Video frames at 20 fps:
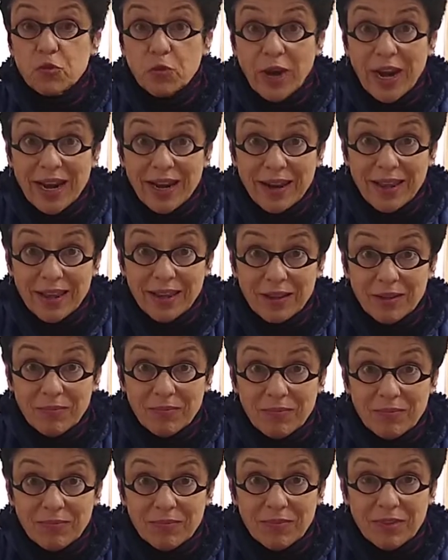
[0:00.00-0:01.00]
Training.
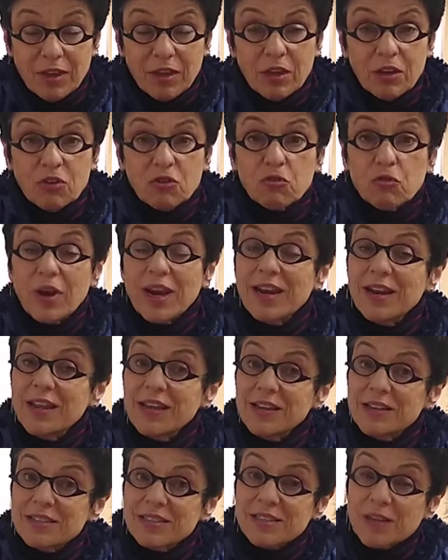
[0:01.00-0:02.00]

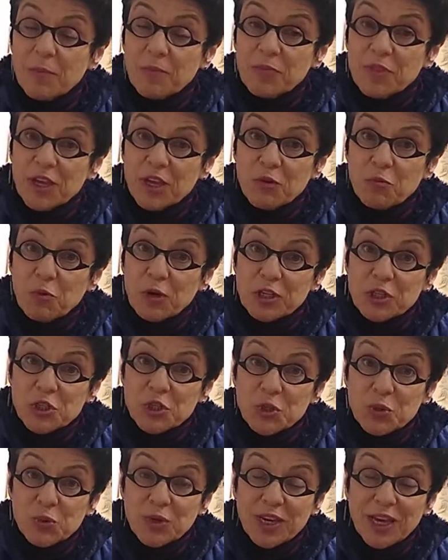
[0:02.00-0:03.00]
Training is something,
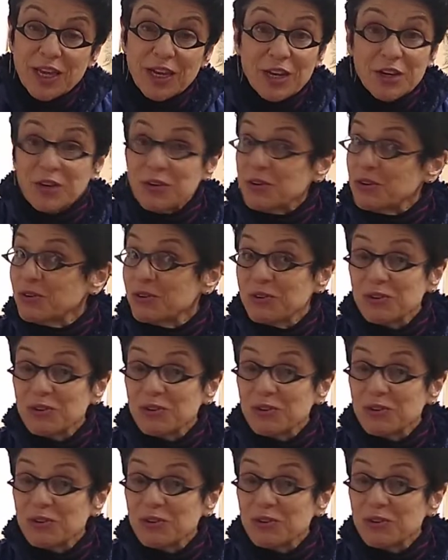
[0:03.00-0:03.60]
once you get it,